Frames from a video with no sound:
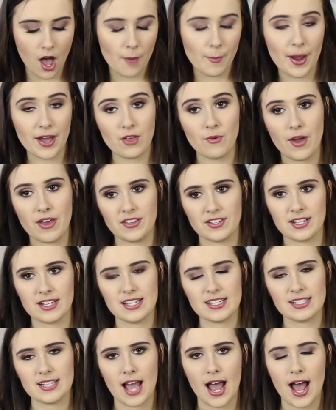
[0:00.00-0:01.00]
By the way, this
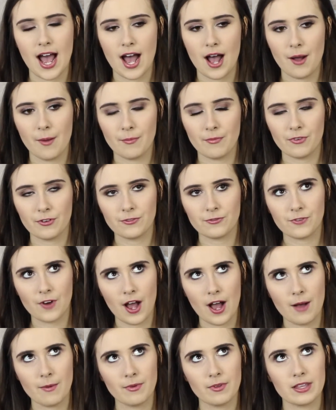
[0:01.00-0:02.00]
is um,
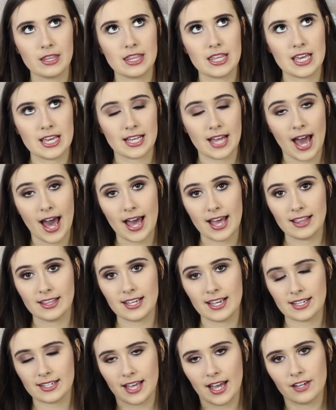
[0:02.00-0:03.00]
from the
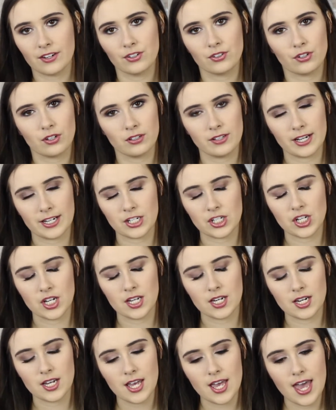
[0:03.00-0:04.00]
Kylie and Kendall
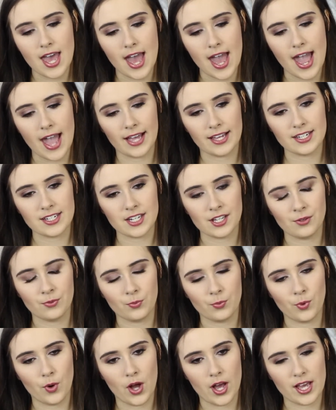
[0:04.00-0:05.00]
collection and
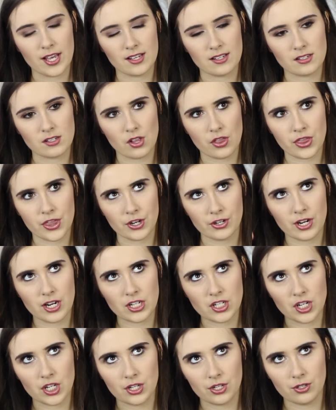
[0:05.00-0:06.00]
it was
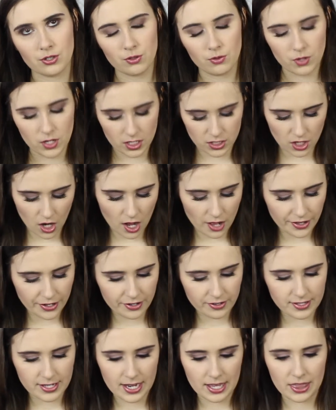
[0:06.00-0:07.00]
$32,
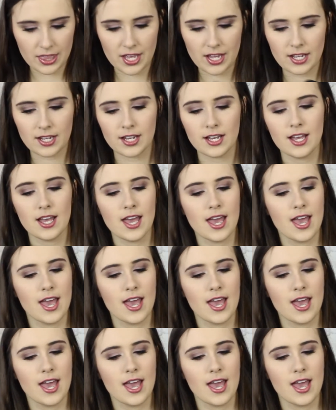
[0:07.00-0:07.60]
I think.